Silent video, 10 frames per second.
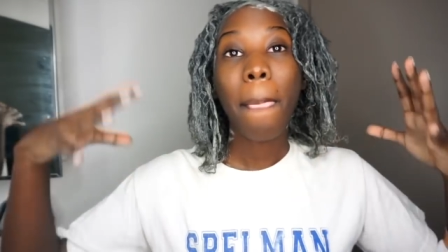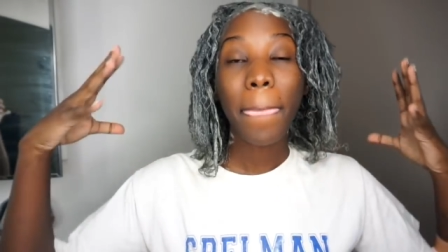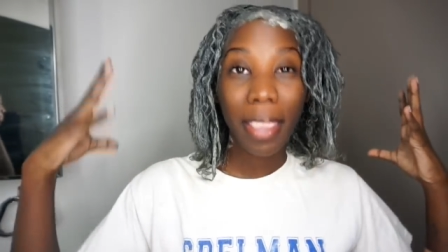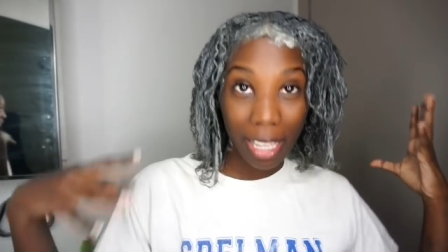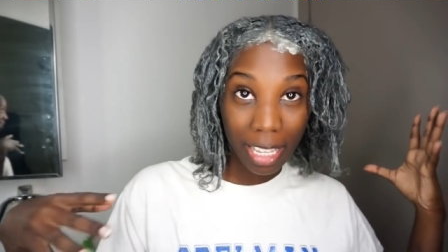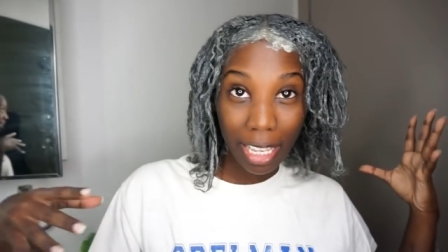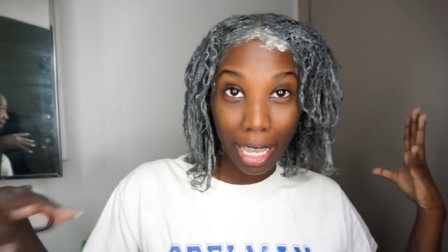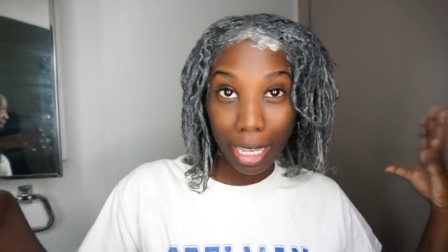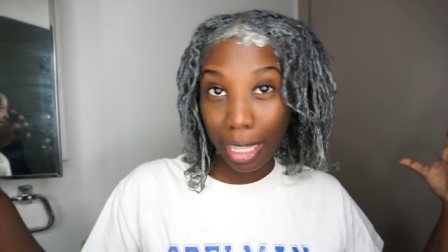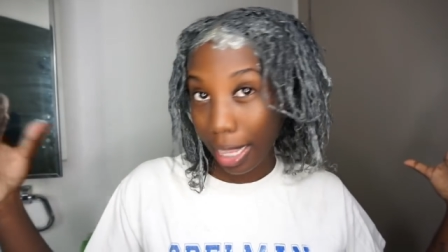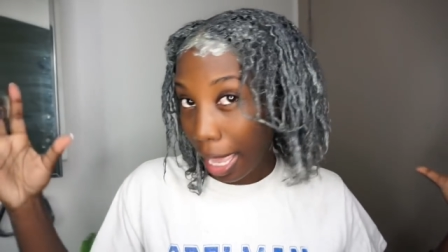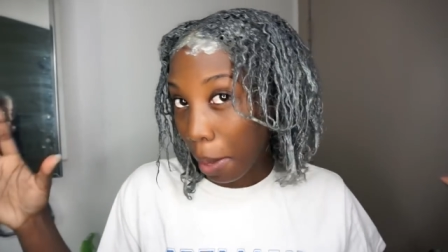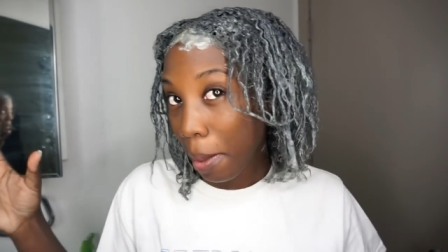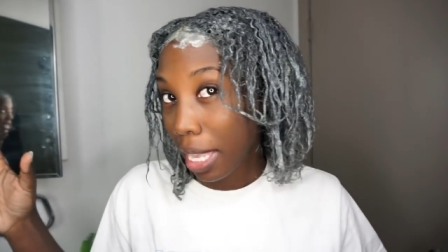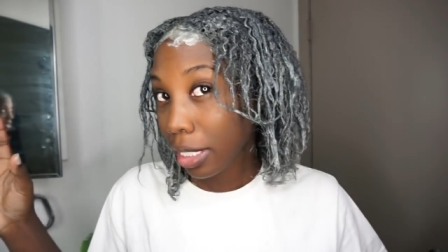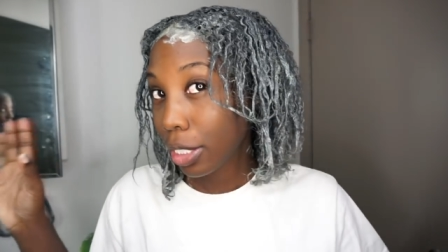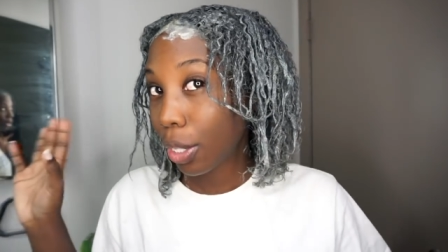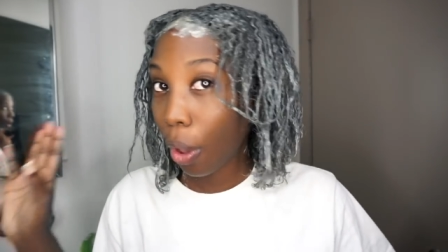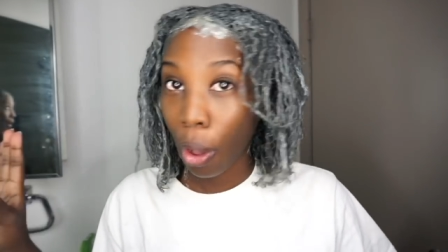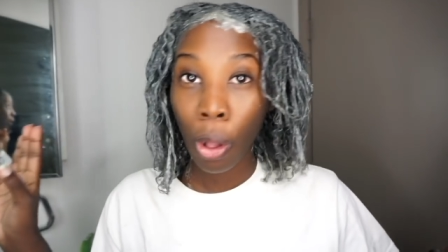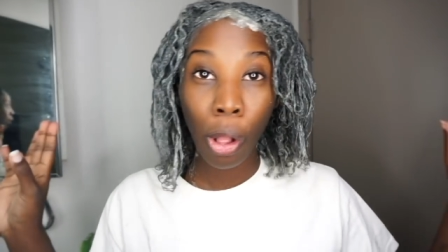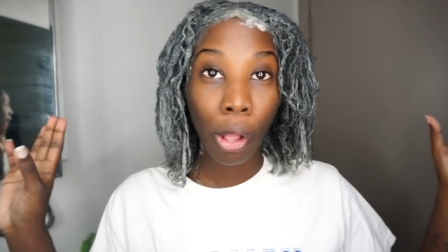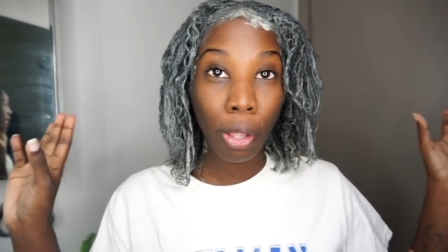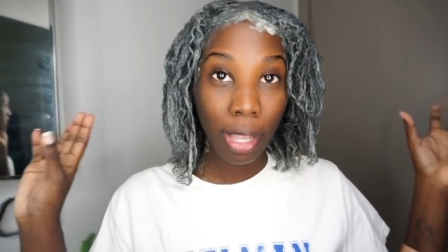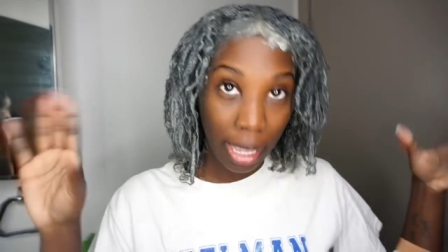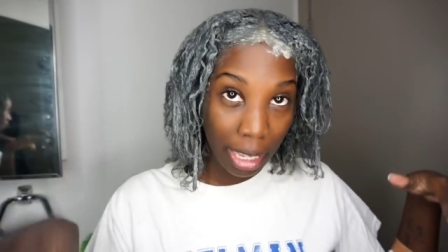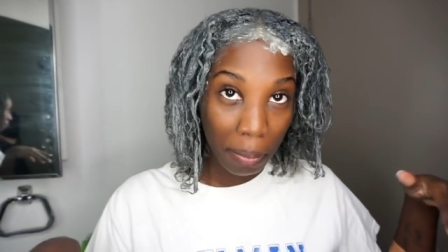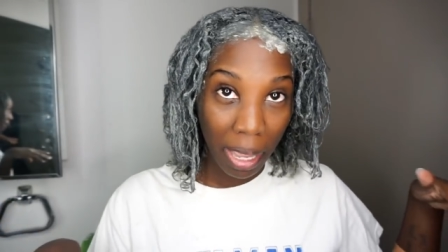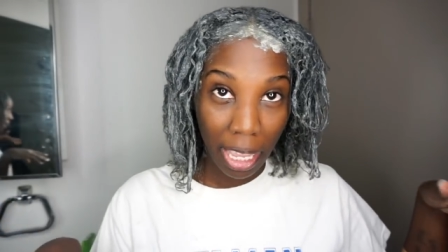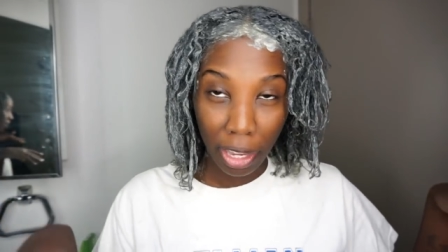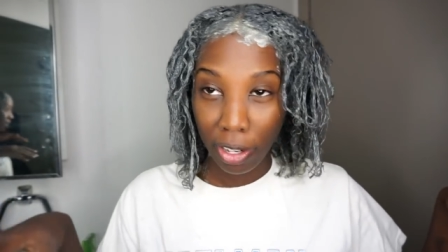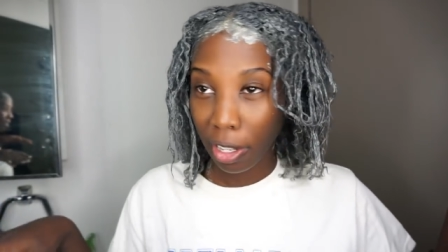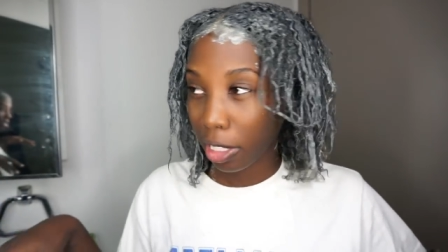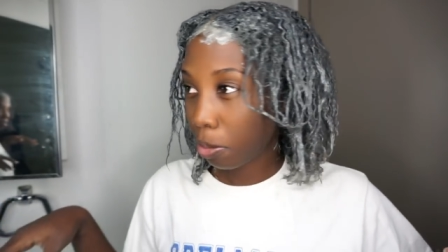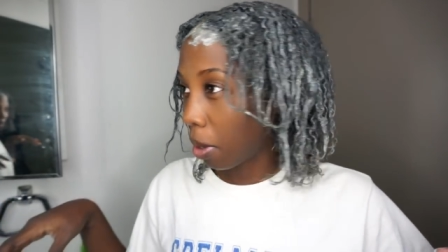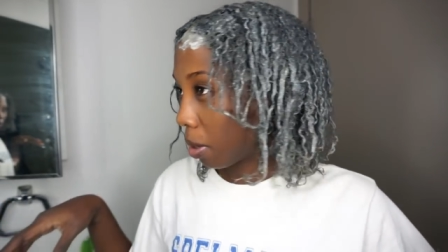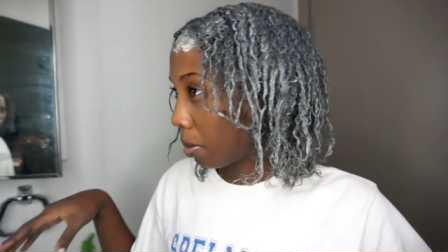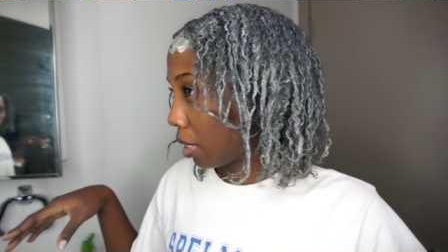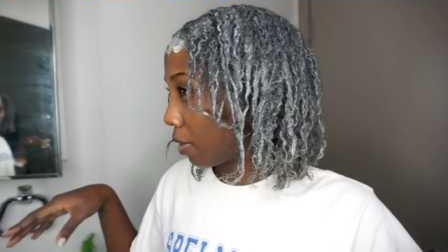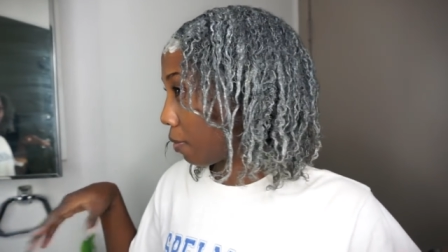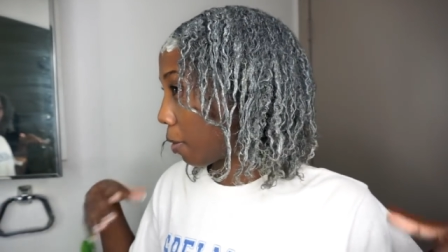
The clay mask is all in my hair now. It's probably been in